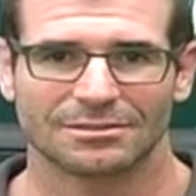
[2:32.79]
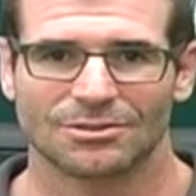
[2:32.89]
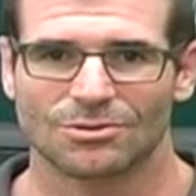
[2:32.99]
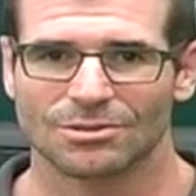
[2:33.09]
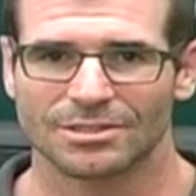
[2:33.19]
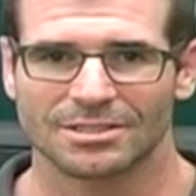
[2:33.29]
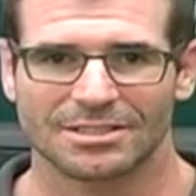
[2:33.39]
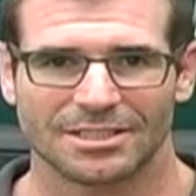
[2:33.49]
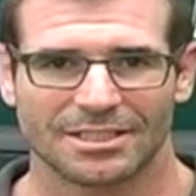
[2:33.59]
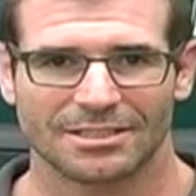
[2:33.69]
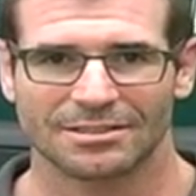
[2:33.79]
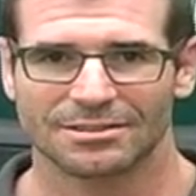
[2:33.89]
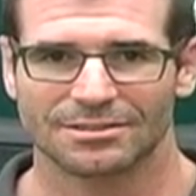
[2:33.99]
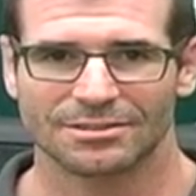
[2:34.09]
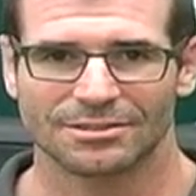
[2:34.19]
Oregon State
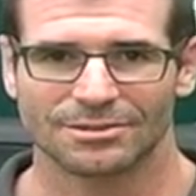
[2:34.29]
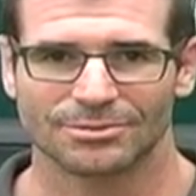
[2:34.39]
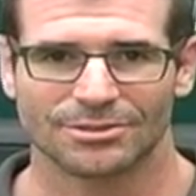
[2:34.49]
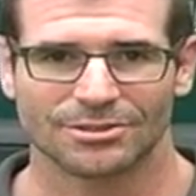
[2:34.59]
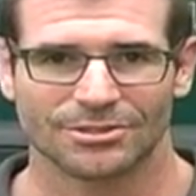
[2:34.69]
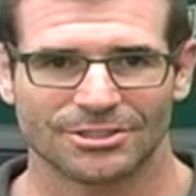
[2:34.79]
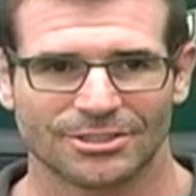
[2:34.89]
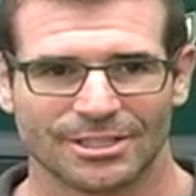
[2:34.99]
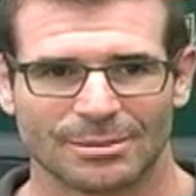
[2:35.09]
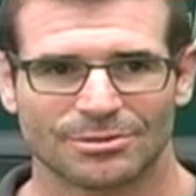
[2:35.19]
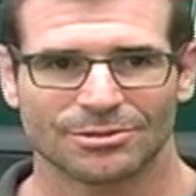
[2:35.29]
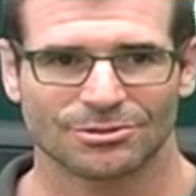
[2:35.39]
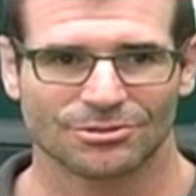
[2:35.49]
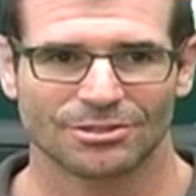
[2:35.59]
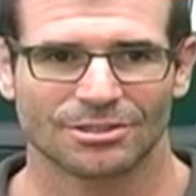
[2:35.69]
is the returning champs. They're
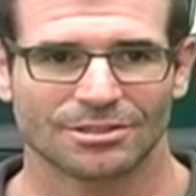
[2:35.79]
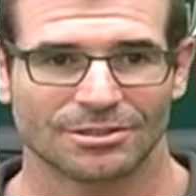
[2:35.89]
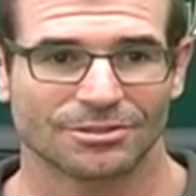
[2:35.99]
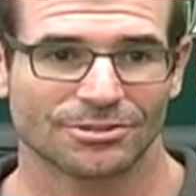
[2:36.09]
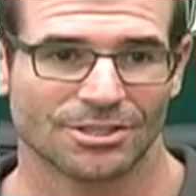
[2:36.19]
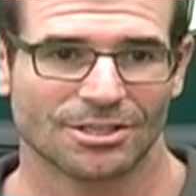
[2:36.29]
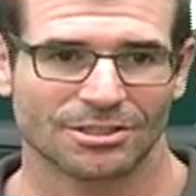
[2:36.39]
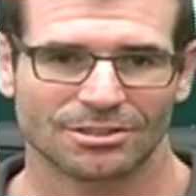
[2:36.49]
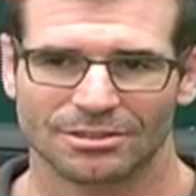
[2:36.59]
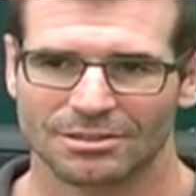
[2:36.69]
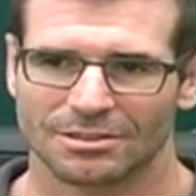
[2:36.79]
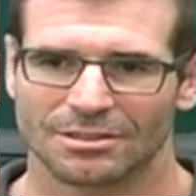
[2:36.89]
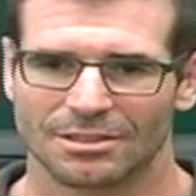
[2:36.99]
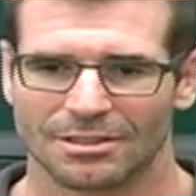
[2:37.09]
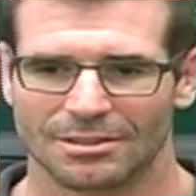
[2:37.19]
strong and they're young.
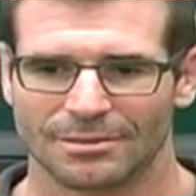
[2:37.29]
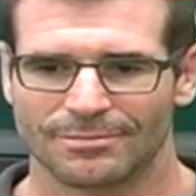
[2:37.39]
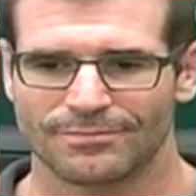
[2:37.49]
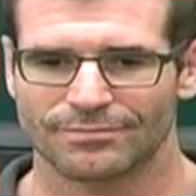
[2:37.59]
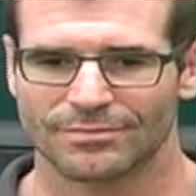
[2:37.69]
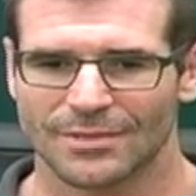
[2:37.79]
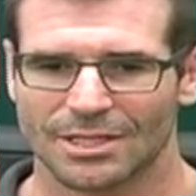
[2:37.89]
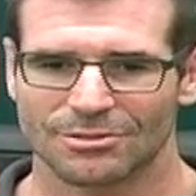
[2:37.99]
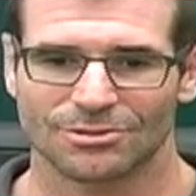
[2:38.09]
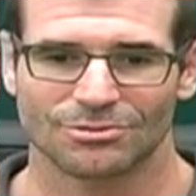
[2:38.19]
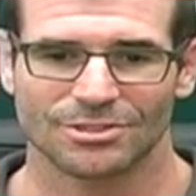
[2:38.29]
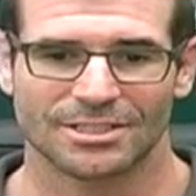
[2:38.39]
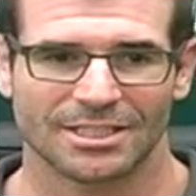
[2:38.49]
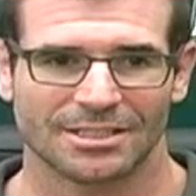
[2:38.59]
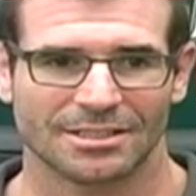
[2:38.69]
Arizona
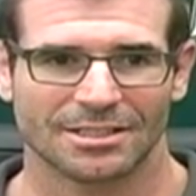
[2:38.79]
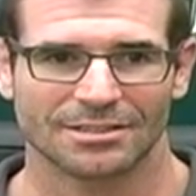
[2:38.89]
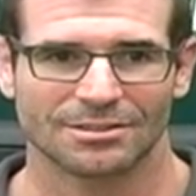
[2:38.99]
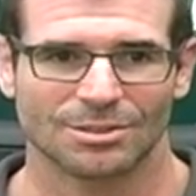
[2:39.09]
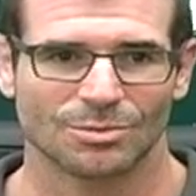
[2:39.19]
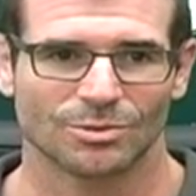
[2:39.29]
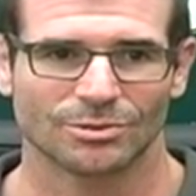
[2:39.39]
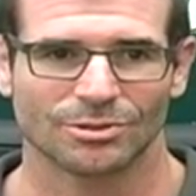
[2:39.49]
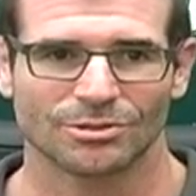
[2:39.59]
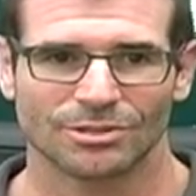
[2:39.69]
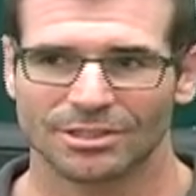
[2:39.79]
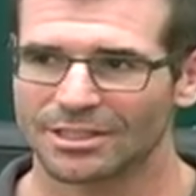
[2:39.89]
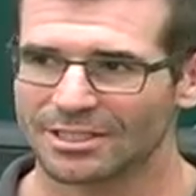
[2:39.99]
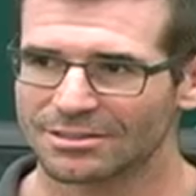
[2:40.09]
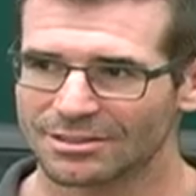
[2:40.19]
State had the number one recruiting
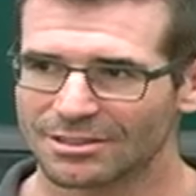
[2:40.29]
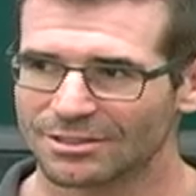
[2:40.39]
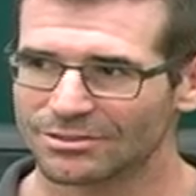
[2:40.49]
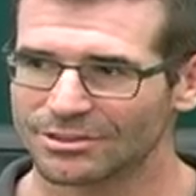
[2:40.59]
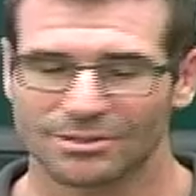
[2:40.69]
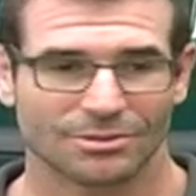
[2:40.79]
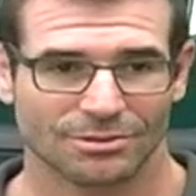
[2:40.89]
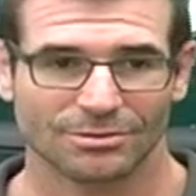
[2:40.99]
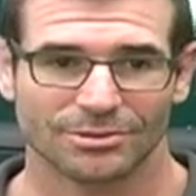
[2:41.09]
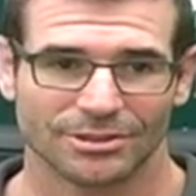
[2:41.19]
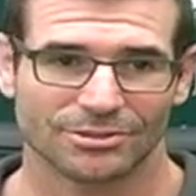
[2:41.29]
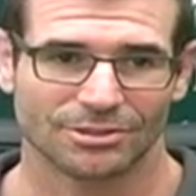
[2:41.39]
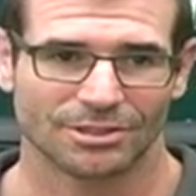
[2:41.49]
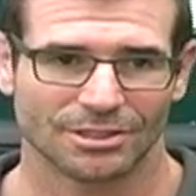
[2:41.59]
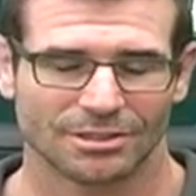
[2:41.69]
class in the country, so they're really
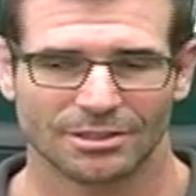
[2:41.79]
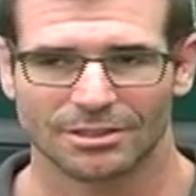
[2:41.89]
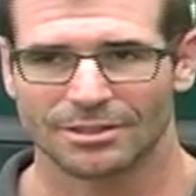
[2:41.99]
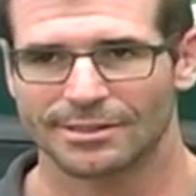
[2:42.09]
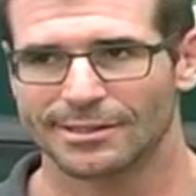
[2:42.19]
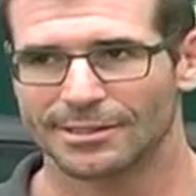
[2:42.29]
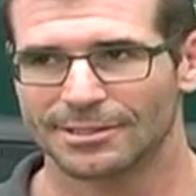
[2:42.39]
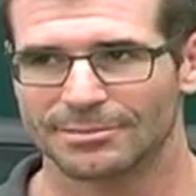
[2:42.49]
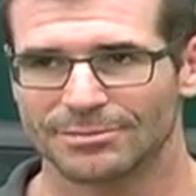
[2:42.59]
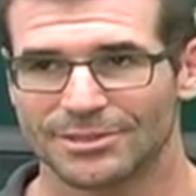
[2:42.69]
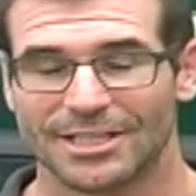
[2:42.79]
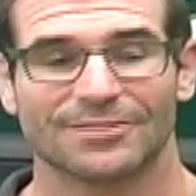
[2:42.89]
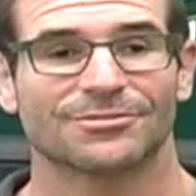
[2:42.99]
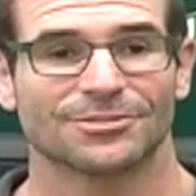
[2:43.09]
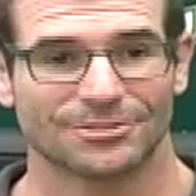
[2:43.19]
strong.
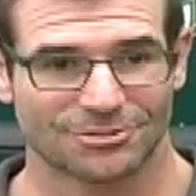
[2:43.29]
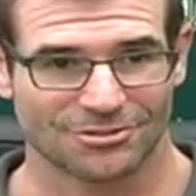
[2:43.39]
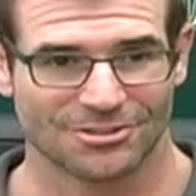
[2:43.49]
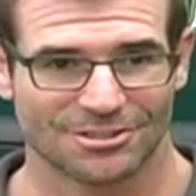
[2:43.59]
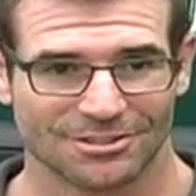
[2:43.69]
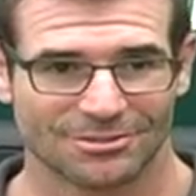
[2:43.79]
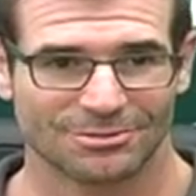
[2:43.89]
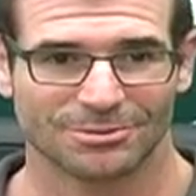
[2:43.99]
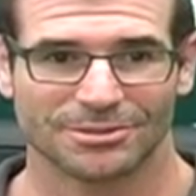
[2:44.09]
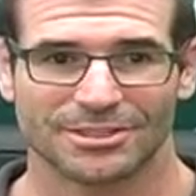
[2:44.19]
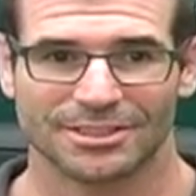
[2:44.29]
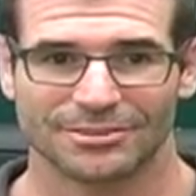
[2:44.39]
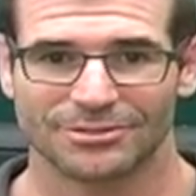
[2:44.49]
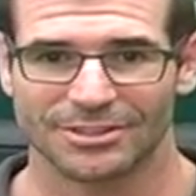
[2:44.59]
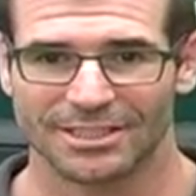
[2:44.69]
Stanford is strong, who we'll see in a
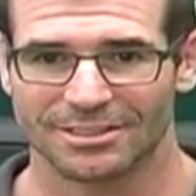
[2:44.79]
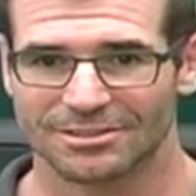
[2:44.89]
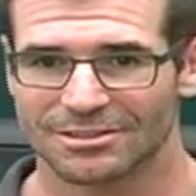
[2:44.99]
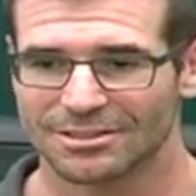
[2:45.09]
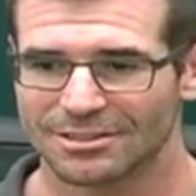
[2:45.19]
few days.